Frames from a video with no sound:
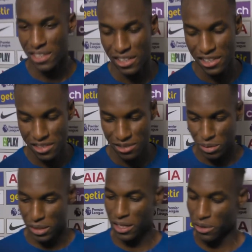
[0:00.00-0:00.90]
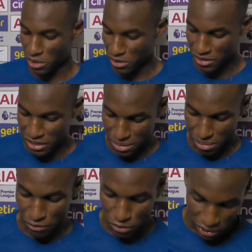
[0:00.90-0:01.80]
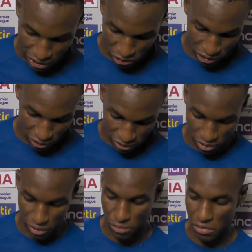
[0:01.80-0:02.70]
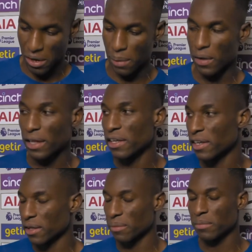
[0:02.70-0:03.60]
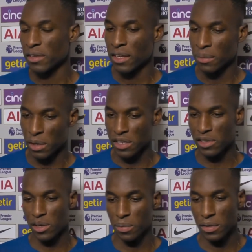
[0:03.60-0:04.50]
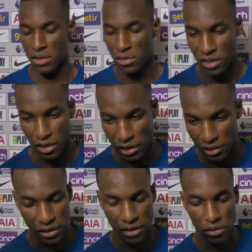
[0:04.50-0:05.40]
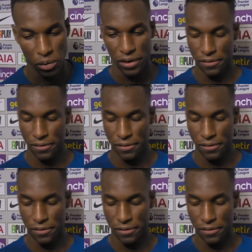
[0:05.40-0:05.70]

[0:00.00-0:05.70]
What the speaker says: like this, but now, you know, my first hat-trick, so I'm very happy I did it in the biggest club in England and everywhere.